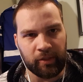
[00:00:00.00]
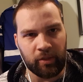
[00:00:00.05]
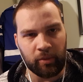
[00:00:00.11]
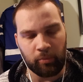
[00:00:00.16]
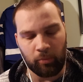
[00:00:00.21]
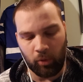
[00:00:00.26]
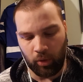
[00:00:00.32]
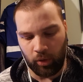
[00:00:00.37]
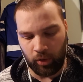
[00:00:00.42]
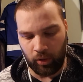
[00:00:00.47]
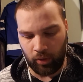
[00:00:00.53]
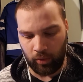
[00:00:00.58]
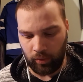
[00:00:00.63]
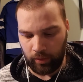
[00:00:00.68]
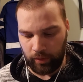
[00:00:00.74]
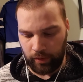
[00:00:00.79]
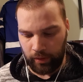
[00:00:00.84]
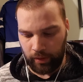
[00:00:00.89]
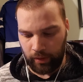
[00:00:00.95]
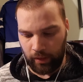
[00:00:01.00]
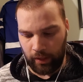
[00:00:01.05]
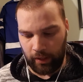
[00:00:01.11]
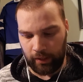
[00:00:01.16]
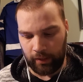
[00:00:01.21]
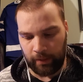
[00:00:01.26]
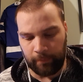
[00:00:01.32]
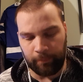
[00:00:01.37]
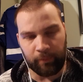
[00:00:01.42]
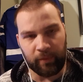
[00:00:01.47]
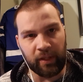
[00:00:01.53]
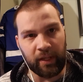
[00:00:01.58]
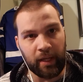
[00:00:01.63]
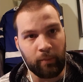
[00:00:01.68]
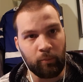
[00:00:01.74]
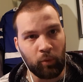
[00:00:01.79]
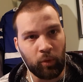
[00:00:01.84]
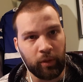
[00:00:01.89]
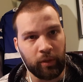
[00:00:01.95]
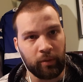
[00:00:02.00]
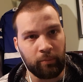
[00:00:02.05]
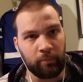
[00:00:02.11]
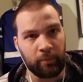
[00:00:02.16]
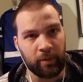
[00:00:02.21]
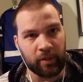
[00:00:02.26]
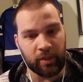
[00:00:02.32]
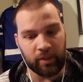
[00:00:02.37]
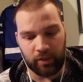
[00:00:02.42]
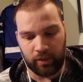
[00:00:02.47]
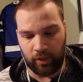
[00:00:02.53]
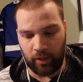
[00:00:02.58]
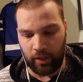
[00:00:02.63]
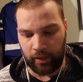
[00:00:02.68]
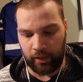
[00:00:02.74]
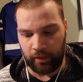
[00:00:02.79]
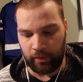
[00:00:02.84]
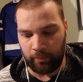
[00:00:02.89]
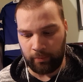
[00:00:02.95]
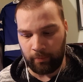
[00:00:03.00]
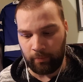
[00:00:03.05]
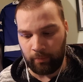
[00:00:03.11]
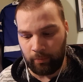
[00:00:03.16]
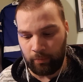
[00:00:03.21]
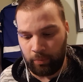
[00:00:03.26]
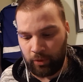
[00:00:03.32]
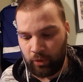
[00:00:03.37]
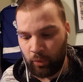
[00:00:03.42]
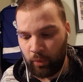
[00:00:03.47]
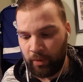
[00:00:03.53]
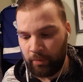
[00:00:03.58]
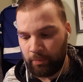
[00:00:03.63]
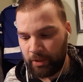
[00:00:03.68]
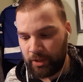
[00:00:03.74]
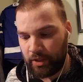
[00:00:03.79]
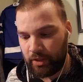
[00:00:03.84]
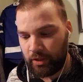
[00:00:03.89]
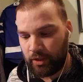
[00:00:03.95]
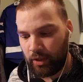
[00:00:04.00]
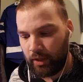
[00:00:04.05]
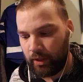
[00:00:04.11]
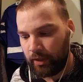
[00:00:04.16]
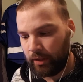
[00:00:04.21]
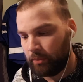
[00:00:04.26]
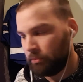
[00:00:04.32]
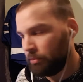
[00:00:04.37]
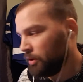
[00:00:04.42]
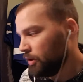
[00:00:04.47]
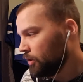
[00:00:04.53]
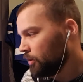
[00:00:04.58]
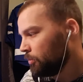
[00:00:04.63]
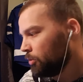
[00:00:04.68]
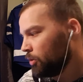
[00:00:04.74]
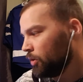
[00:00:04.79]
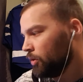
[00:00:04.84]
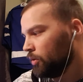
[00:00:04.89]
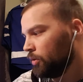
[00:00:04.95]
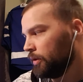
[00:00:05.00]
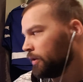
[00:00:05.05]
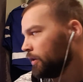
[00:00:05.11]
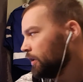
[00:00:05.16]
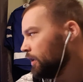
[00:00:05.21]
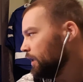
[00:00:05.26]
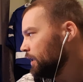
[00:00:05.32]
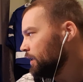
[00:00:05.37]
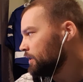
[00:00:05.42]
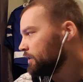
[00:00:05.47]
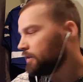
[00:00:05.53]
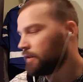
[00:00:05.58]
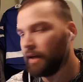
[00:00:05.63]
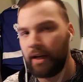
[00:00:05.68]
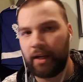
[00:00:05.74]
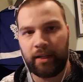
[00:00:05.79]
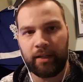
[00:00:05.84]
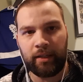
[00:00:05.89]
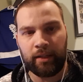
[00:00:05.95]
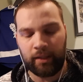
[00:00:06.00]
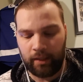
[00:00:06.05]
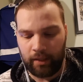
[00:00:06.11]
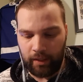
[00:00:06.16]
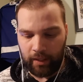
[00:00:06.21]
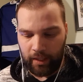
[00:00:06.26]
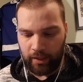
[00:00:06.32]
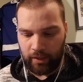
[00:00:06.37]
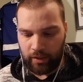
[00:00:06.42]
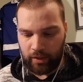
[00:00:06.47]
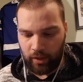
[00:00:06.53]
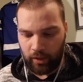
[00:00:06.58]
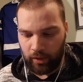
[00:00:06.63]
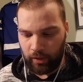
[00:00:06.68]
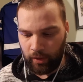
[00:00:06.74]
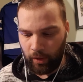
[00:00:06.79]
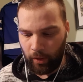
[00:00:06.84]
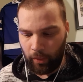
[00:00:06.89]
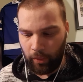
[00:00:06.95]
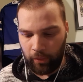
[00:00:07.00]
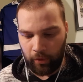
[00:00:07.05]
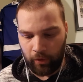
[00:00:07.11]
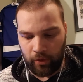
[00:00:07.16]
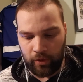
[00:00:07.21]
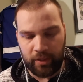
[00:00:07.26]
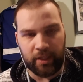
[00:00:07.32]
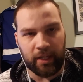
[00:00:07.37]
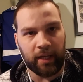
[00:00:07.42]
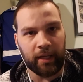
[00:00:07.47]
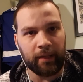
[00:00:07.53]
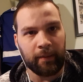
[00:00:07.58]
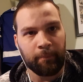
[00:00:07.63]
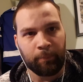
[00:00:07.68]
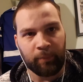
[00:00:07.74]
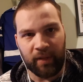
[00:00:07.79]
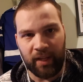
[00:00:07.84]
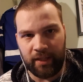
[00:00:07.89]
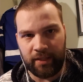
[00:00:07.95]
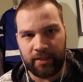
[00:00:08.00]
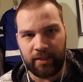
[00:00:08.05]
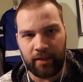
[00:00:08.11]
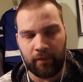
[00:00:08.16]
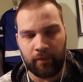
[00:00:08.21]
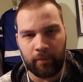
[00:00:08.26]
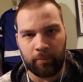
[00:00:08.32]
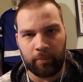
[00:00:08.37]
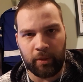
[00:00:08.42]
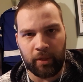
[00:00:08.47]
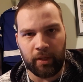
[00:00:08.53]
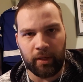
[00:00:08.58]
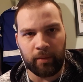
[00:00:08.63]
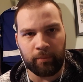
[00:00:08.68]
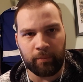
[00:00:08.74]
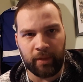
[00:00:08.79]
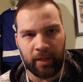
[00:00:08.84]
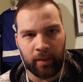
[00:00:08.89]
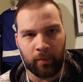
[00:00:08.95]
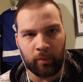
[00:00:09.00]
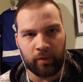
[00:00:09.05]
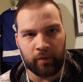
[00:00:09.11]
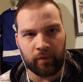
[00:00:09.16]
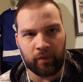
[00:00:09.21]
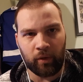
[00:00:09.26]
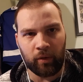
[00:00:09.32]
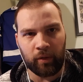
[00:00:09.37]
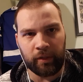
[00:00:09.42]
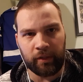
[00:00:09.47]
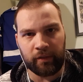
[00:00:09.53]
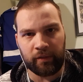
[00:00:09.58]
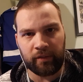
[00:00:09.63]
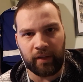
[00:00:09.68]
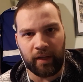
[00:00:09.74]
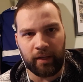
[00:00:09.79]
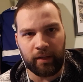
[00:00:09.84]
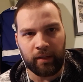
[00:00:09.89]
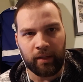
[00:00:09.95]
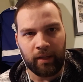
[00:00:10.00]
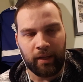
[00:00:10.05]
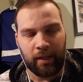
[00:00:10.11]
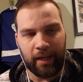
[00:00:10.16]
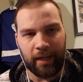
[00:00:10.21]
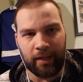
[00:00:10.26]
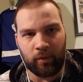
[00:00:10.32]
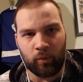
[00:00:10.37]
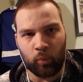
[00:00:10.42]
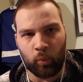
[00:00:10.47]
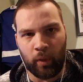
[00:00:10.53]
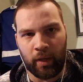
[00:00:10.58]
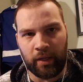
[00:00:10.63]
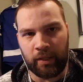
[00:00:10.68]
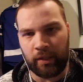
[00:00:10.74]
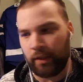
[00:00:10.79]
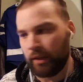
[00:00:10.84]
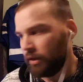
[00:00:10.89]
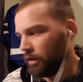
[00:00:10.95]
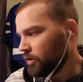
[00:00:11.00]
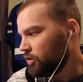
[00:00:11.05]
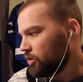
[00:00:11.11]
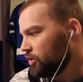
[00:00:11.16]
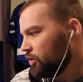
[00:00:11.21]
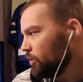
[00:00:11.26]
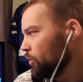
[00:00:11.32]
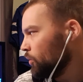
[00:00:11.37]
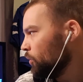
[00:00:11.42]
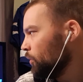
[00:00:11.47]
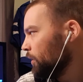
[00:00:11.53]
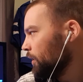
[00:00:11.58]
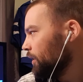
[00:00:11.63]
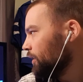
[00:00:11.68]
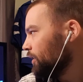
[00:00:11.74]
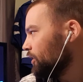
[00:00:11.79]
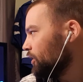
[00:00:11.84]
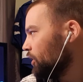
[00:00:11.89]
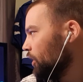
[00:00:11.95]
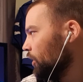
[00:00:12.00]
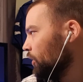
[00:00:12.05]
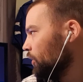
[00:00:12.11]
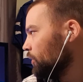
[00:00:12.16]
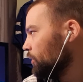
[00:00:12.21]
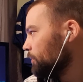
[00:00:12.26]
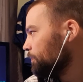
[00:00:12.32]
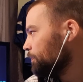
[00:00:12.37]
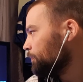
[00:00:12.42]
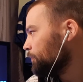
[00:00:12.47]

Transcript: tomorrow. Game 1 in Mississauga, between Mississauga and Peterborough in the east side, is on Thursday at 7 p.m. That one's already set and ready to go.